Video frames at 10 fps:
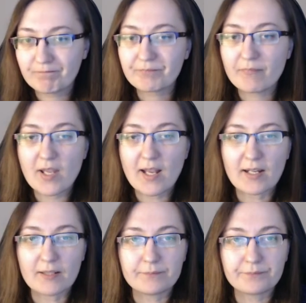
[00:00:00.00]

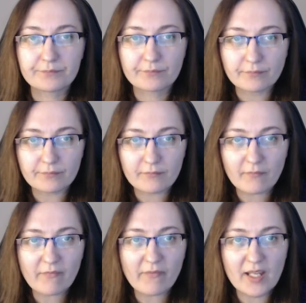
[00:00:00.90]
Yeah.
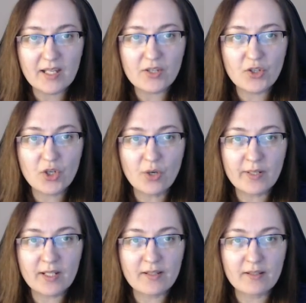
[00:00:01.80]
He's
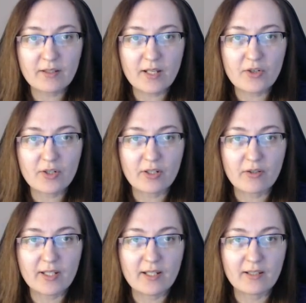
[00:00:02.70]
showing his location
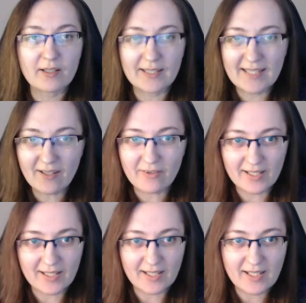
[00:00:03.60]

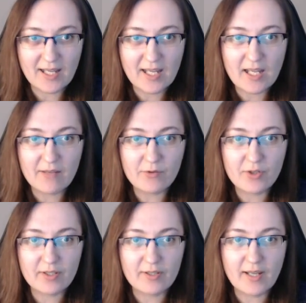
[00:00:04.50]
clearly if you
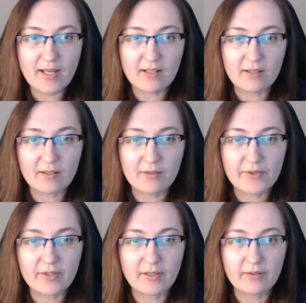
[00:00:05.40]
just take a
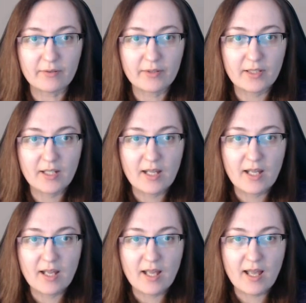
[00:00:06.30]
closer look.
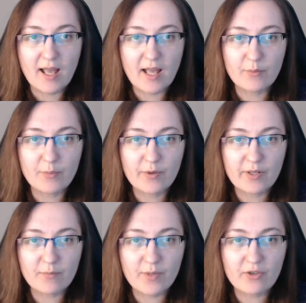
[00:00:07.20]
And a boring
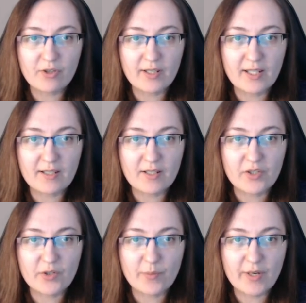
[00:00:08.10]
picture like this
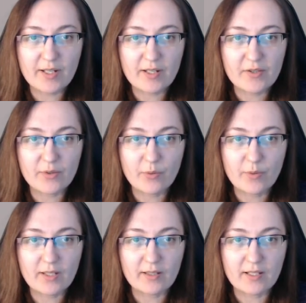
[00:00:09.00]
spreading so
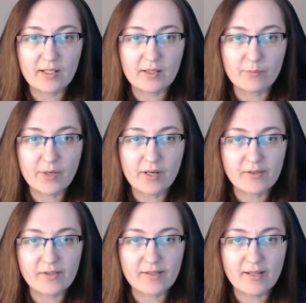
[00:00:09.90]
quickly in the
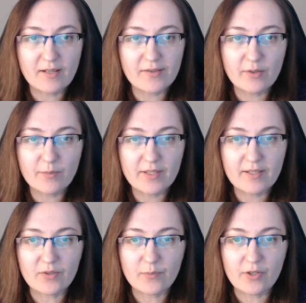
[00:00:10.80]
box is also a bit
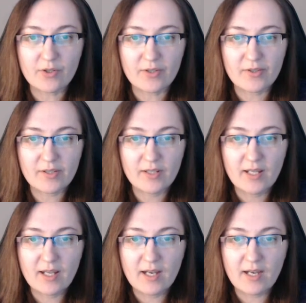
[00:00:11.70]
suspicious.
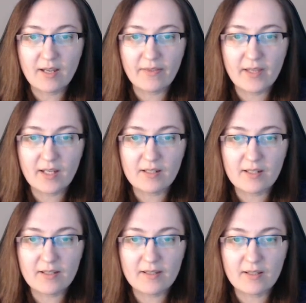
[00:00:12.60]
I think
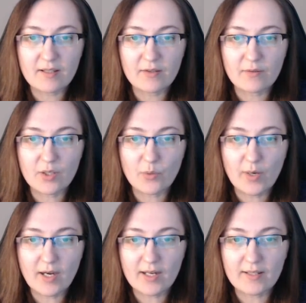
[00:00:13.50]
this is to
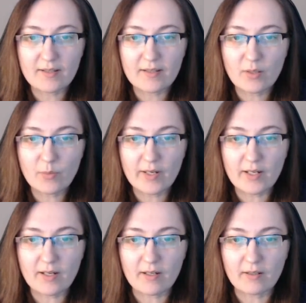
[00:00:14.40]
invite someone
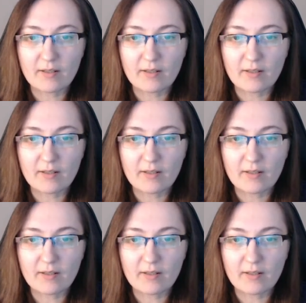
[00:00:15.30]
here.